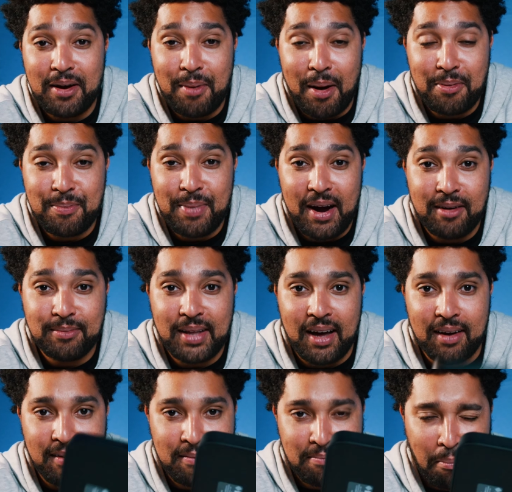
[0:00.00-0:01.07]
them up and power them
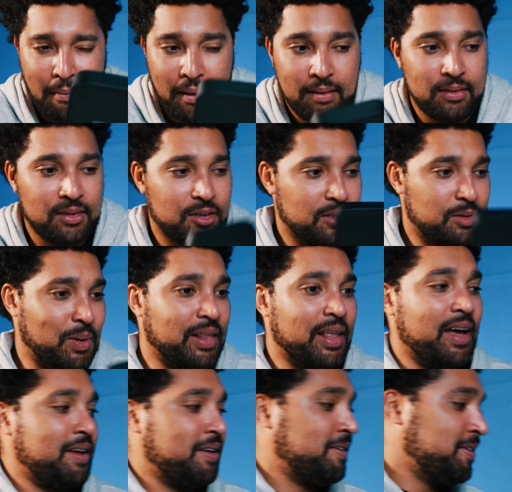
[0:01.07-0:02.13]
down. Good one, that.